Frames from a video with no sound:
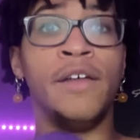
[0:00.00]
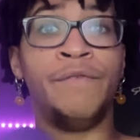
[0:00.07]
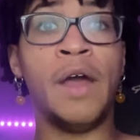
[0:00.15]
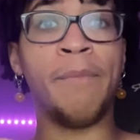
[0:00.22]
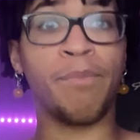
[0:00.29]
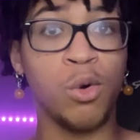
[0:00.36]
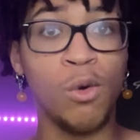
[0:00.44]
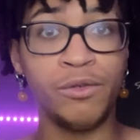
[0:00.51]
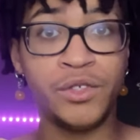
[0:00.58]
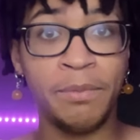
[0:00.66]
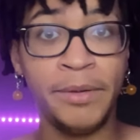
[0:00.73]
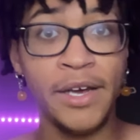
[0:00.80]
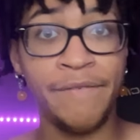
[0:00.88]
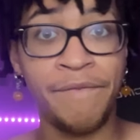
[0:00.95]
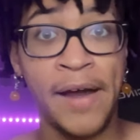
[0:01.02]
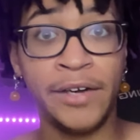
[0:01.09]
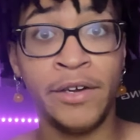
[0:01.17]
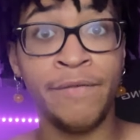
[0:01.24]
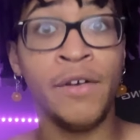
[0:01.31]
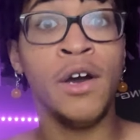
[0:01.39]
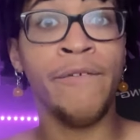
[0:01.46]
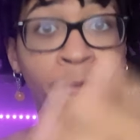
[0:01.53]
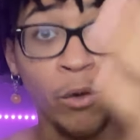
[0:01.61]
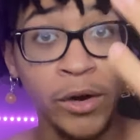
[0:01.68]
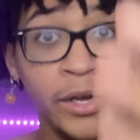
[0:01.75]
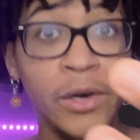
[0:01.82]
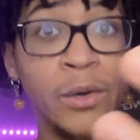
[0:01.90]
that proves to be effective
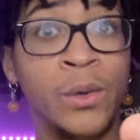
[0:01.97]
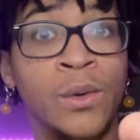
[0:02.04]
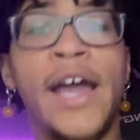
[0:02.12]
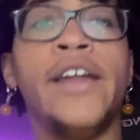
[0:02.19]
for you.